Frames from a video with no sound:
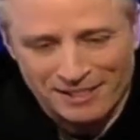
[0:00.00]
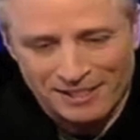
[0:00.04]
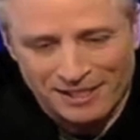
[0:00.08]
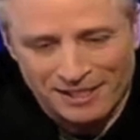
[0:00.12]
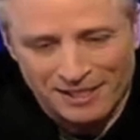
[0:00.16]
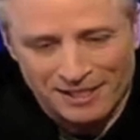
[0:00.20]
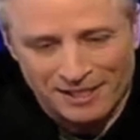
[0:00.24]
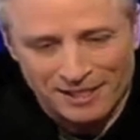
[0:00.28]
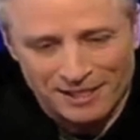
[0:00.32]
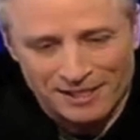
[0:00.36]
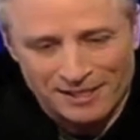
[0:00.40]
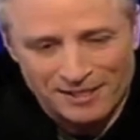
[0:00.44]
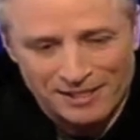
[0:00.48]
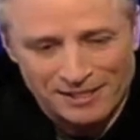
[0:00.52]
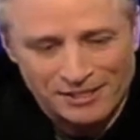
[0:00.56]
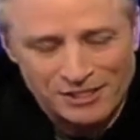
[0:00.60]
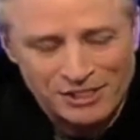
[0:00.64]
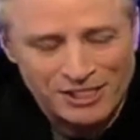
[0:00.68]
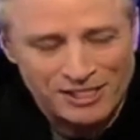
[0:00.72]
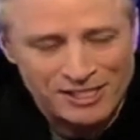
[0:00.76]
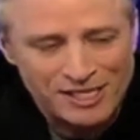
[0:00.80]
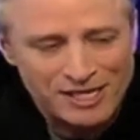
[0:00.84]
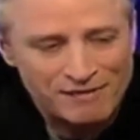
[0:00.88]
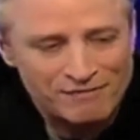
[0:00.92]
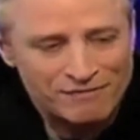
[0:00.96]
uh, that she
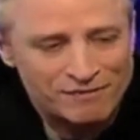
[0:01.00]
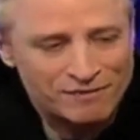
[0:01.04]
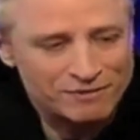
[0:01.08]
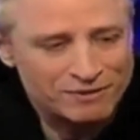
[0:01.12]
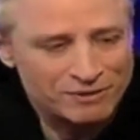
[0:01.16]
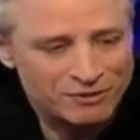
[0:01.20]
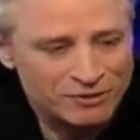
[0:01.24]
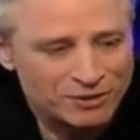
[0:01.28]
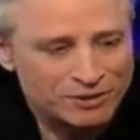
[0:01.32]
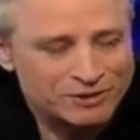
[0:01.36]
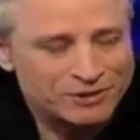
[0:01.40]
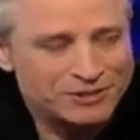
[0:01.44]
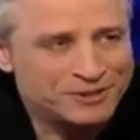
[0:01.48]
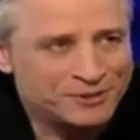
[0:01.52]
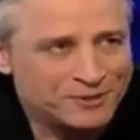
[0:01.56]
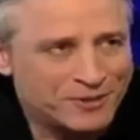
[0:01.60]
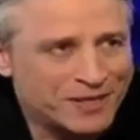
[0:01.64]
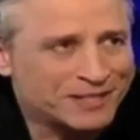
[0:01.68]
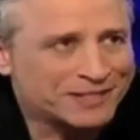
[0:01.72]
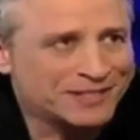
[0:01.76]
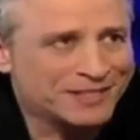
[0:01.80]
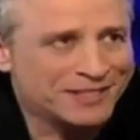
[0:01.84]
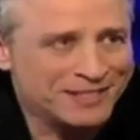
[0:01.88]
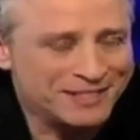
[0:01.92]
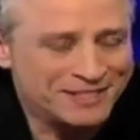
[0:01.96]
never looked
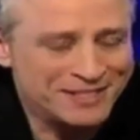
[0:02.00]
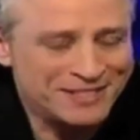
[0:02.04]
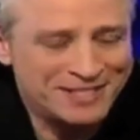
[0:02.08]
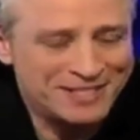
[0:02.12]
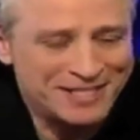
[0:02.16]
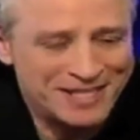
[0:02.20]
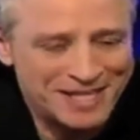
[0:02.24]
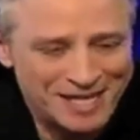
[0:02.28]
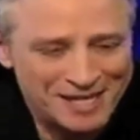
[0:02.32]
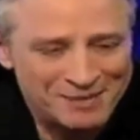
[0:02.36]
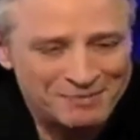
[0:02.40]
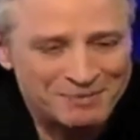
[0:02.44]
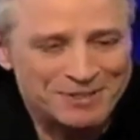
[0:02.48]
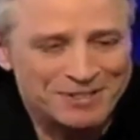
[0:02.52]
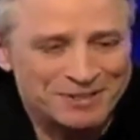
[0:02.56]
directly into the camera